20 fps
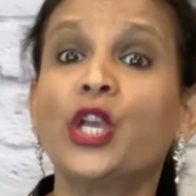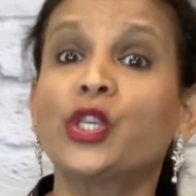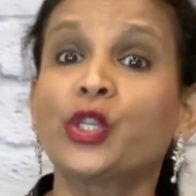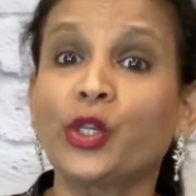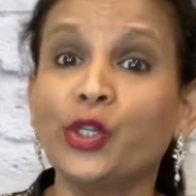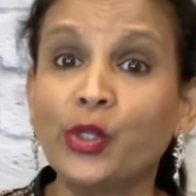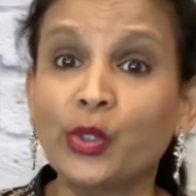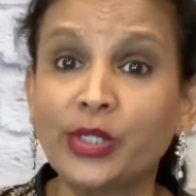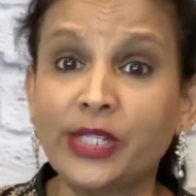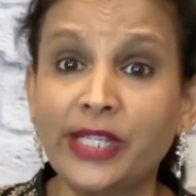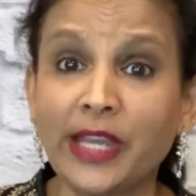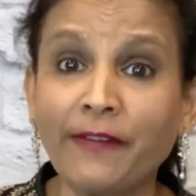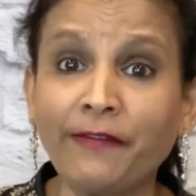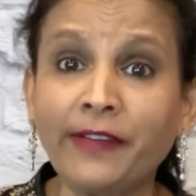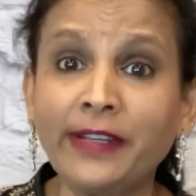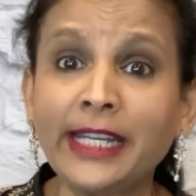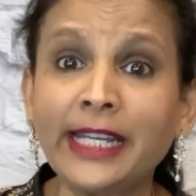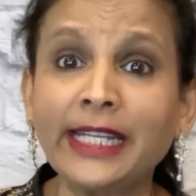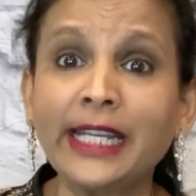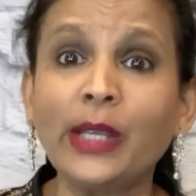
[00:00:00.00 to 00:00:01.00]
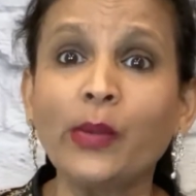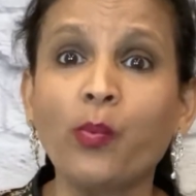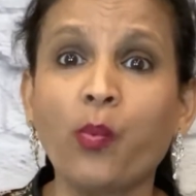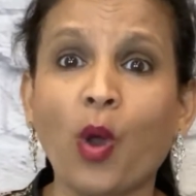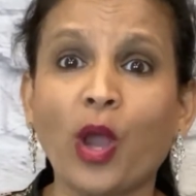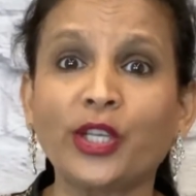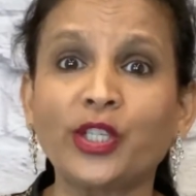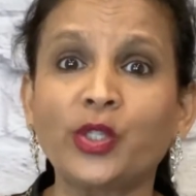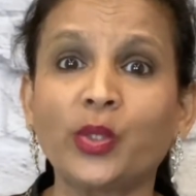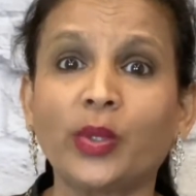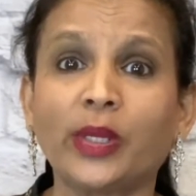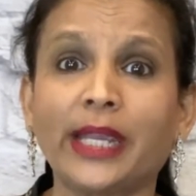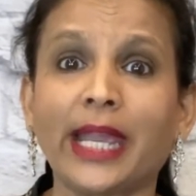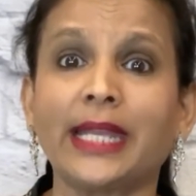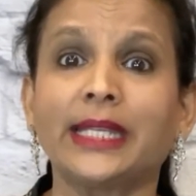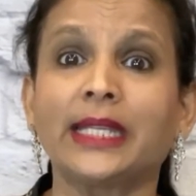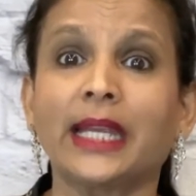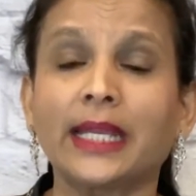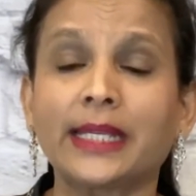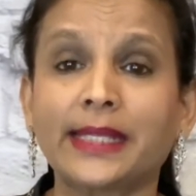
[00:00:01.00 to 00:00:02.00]
So you definitely want to
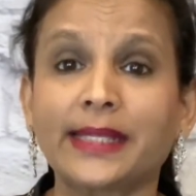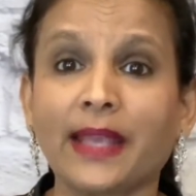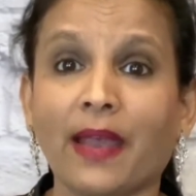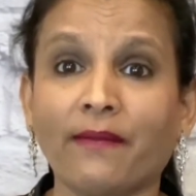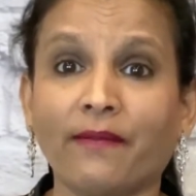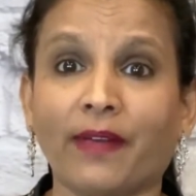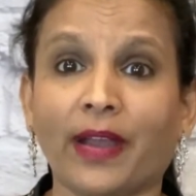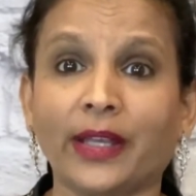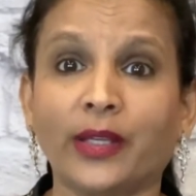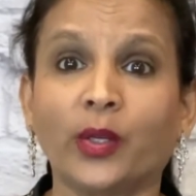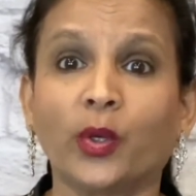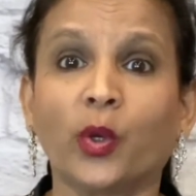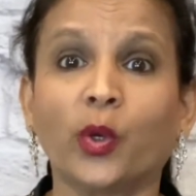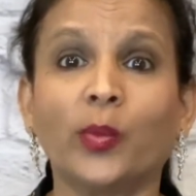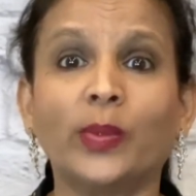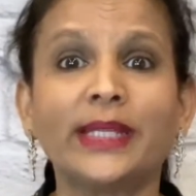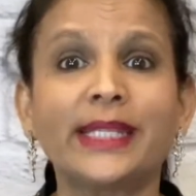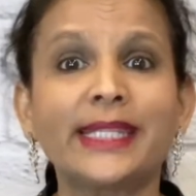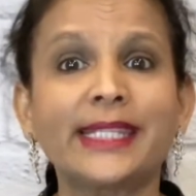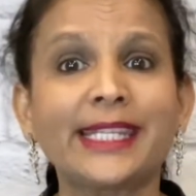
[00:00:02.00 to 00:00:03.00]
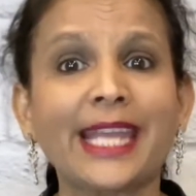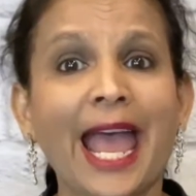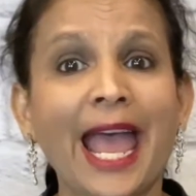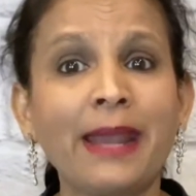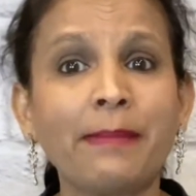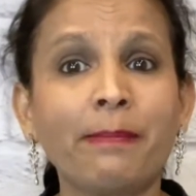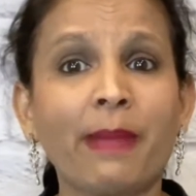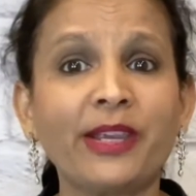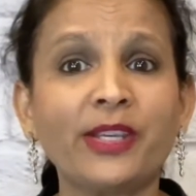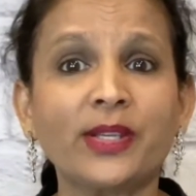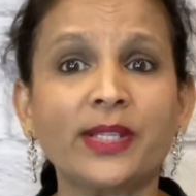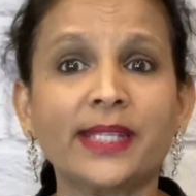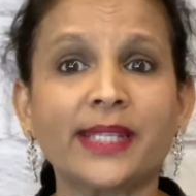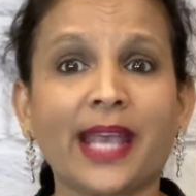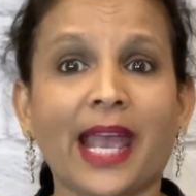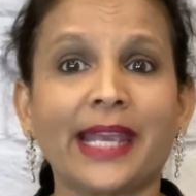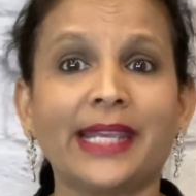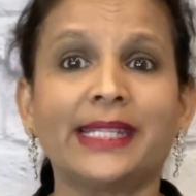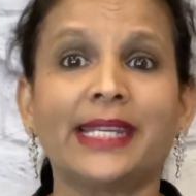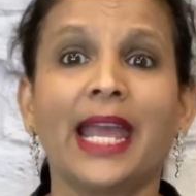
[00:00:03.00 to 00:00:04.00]
get someone who will stand by your
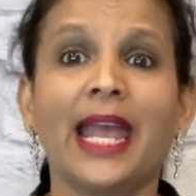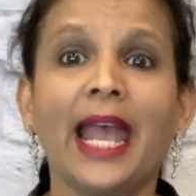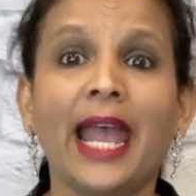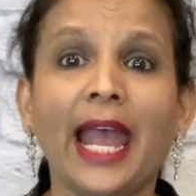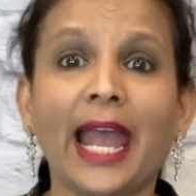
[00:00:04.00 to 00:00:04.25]
side